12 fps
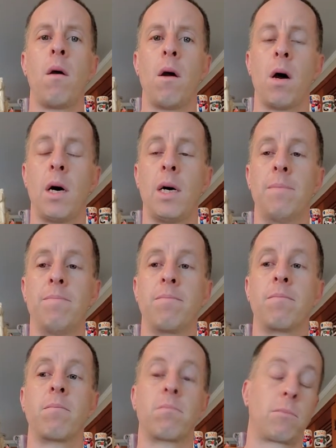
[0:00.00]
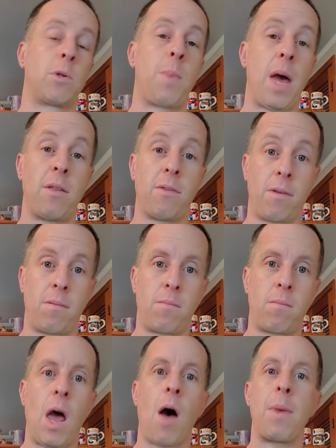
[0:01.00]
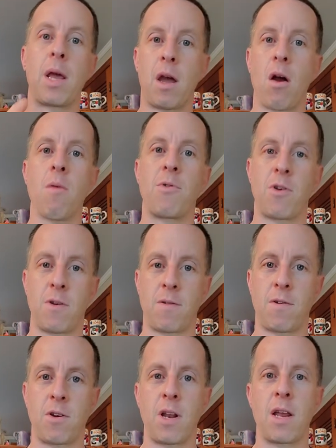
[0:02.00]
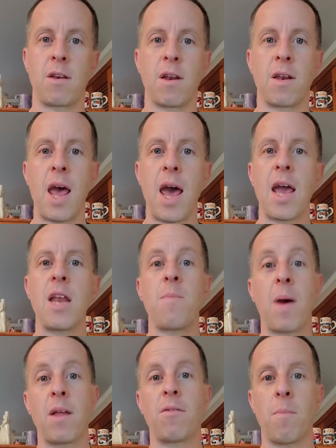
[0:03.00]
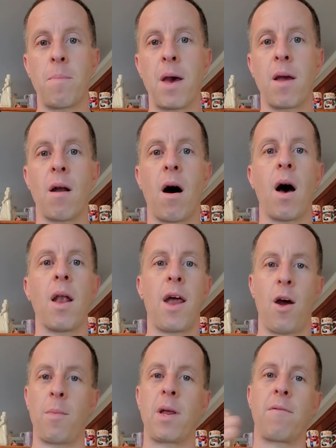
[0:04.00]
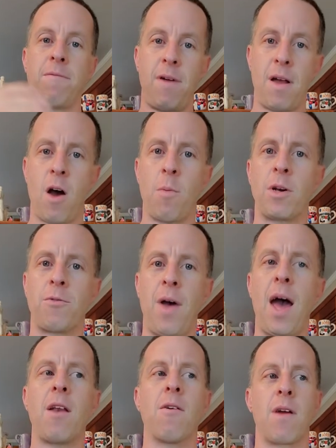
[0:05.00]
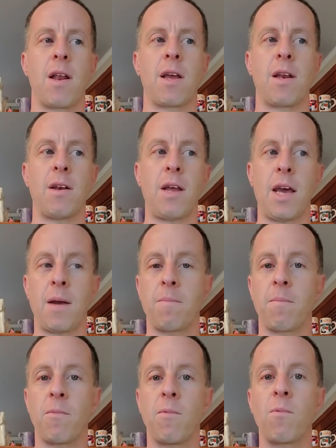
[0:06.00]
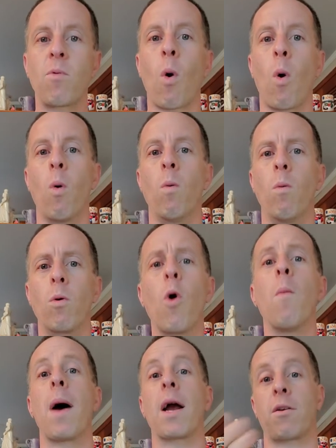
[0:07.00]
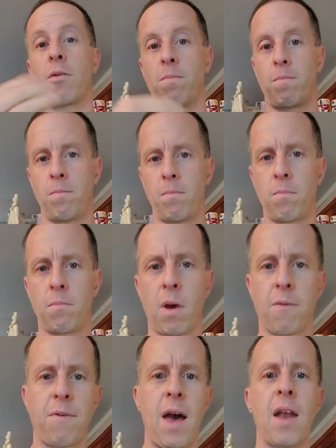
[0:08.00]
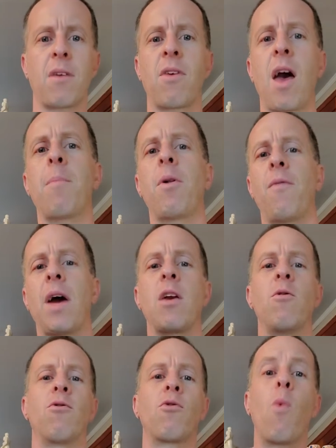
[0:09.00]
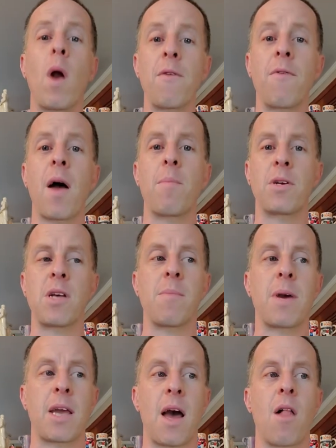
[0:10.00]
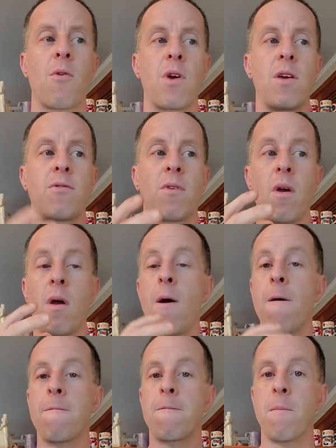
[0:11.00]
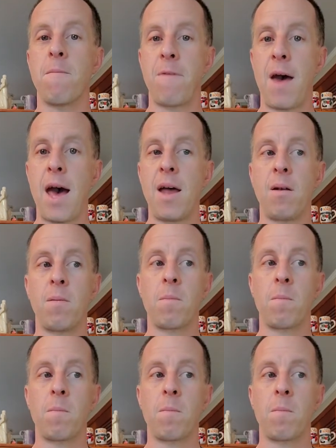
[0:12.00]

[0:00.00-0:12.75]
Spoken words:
How many carbs you should eat in a day depends a bit on how much fat you're eating in a day. So going back to my fat example, if I use 25% of my calories from fat,